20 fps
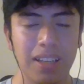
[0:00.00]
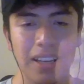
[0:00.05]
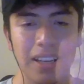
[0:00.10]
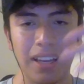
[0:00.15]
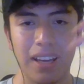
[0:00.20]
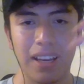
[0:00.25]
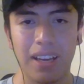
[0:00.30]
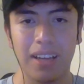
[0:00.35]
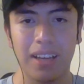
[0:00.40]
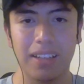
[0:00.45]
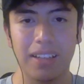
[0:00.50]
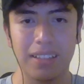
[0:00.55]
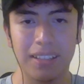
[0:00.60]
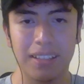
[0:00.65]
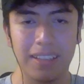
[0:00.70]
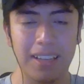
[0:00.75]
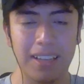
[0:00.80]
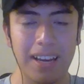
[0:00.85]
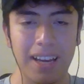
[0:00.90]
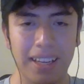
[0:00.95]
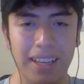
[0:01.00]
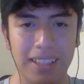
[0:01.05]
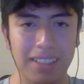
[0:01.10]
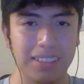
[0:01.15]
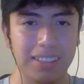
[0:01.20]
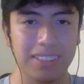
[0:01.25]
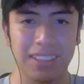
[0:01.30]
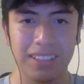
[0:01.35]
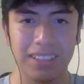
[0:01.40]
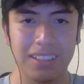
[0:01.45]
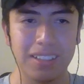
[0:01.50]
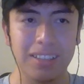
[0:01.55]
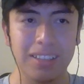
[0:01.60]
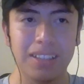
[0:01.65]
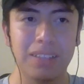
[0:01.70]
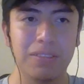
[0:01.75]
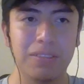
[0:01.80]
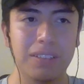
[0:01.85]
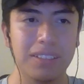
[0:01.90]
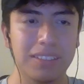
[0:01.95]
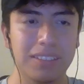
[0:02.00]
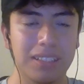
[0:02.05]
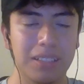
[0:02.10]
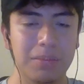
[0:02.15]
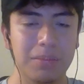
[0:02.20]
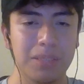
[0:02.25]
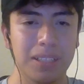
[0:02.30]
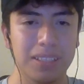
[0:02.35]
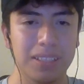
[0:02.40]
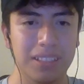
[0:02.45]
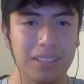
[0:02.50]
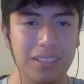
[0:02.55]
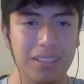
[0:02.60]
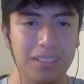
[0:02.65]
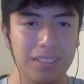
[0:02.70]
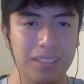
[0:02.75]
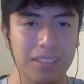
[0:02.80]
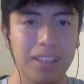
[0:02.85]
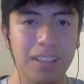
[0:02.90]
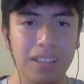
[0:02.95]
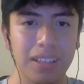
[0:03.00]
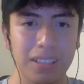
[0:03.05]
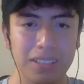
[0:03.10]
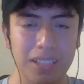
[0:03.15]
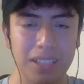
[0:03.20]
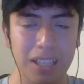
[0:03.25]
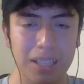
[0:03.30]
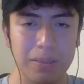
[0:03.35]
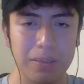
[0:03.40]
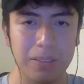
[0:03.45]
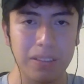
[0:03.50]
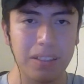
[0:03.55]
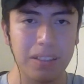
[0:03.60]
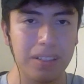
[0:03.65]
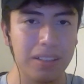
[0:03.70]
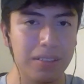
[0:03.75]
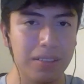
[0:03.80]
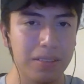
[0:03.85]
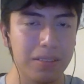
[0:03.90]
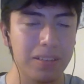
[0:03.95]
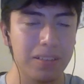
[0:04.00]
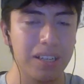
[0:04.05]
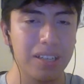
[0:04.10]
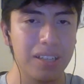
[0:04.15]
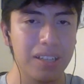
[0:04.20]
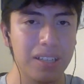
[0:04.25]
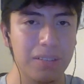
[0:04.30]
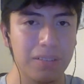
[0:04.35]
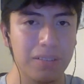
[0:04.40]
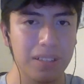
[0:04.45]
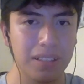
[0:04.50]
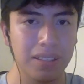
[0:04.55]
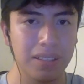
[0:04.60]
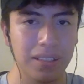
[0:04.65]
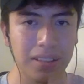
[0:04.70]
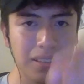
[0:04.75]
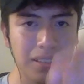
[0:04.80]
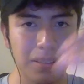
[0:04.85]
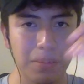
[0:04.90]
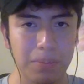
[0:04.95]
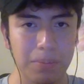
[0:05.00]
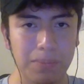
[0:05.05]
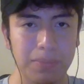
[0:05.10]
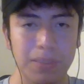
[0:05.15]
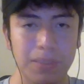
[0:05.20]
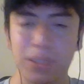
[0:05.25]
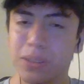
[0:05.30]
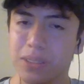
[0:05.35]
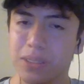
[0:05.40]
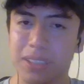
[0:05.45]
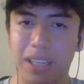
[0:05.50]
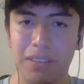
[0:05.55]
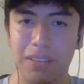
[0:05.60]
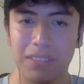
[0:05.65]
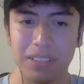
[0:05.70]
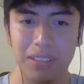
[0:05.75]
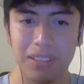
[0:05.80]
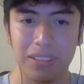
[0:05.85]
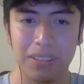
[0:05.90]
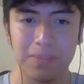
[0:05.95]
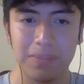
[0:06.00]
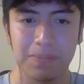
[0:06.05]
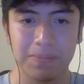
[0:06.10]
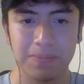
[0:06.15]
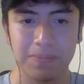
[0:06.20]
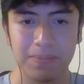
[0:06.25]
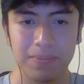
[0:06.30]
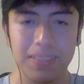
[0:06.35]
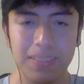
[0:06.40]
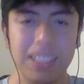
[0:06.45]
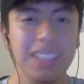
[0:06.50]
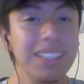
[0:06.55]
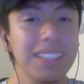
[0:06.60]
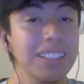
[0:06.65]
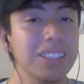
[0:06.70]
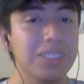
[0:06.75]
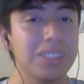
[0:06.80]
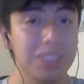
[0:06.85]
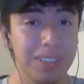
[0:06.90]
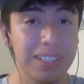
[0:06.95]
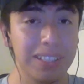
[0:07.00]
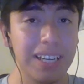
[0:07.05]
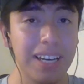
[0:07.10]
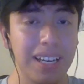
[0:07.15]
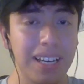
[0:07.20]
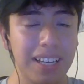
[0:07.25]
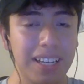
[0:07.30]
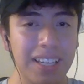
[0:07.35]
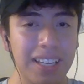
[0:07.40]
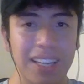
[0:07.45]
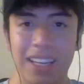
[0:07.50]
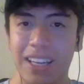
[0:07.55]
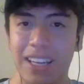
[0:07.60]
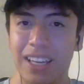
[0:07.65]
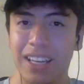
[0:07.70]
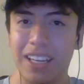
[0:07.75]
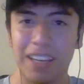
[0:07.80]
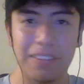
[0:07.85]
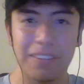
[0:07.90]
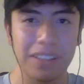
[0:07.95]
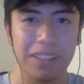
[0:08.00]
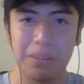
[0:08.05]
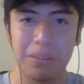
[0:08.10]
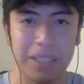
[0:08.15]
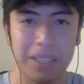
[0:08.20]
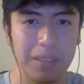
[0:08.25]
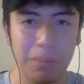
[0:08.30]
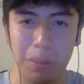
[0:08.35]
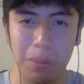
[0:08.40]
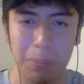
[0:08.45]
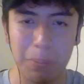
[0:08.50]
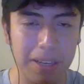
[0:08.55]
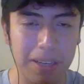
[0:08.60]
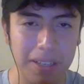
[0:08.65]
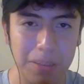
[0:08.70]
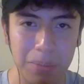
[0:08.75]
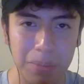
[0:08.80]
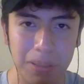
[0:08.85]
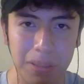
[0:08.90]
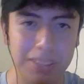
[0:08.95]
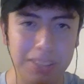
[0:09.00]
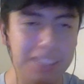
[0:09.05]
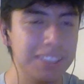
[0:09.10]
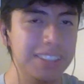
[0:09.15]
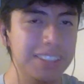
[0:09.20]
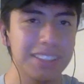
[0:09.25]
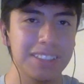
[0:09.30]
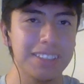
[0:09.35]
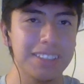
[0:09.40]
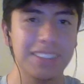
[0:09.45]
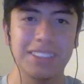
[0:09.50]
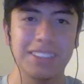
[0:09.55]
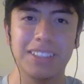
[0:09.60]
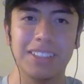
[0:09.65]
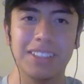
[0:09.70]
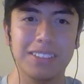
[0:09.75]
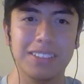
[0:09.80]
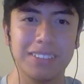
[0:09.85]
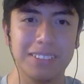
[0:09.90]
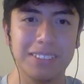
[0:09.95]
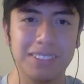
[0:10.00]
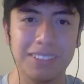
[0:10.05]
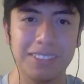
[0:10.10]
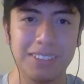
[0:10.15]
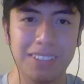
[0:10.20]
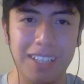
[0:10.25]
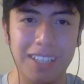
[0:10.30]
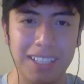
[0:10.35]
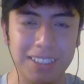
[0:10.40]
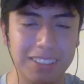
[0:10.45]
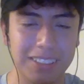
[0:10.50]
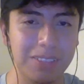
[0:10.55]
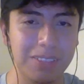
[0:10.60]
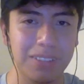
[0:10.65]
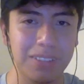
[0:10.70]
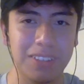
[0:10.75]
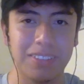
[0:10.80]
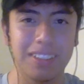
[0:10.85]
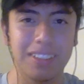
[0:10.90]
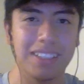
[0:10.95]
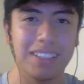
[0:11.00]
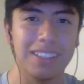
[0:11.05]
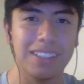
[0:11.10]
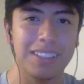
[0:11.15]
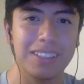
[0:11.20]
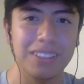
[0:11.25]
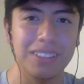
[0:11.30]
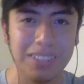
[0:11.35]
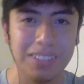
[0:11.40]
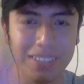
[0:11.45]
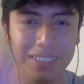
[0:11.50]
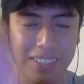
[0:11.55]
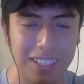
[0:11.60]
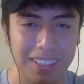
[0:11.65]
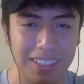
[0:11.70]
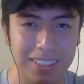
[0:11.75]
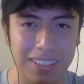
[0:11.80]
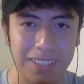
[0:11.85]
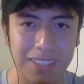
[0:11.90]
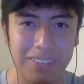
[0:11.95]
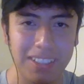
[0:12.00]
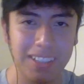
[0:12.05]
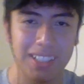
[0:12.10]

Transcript: and yeah, because different subjects and jobs are gonna require different tools, obviously. So yeah, if you're gonna become a painter, bro, just don't draw stupid fucking doodles all the time. You gotta